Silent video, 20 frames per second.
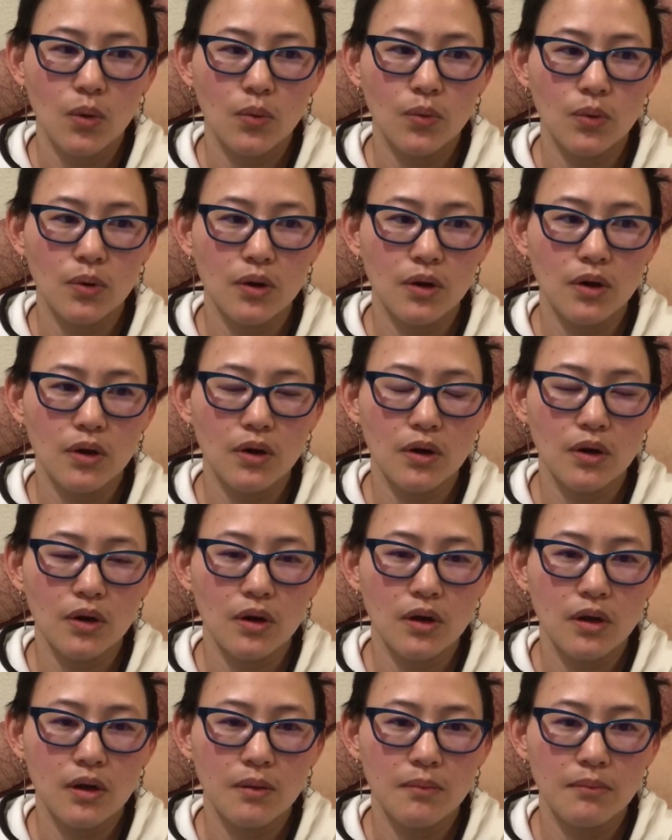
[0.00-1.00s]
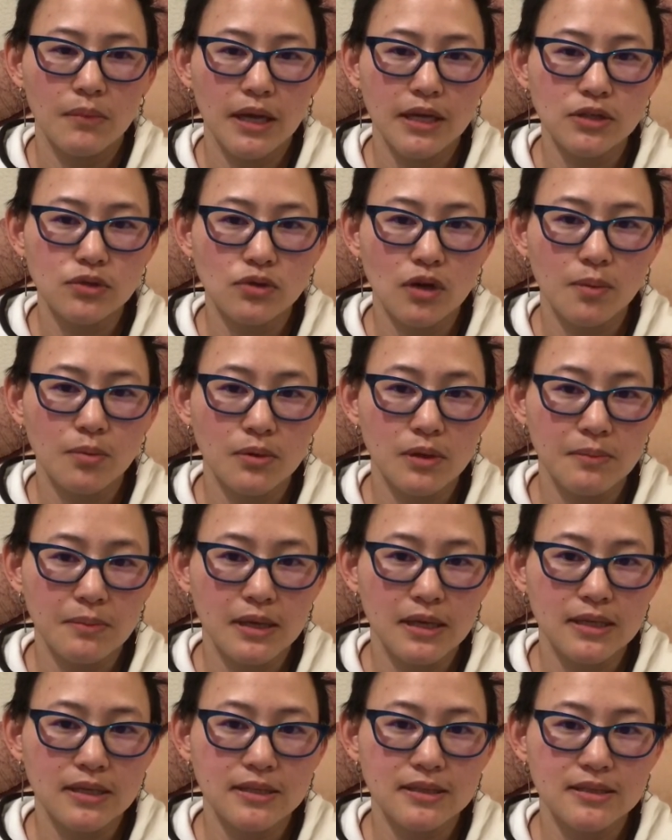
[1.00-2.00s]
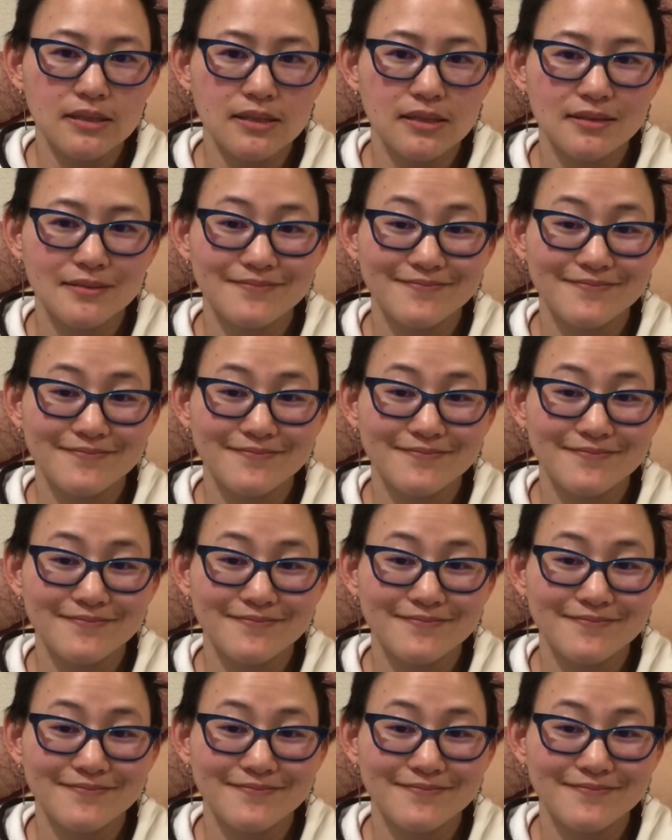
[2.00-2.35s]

were Mic Drop Remix,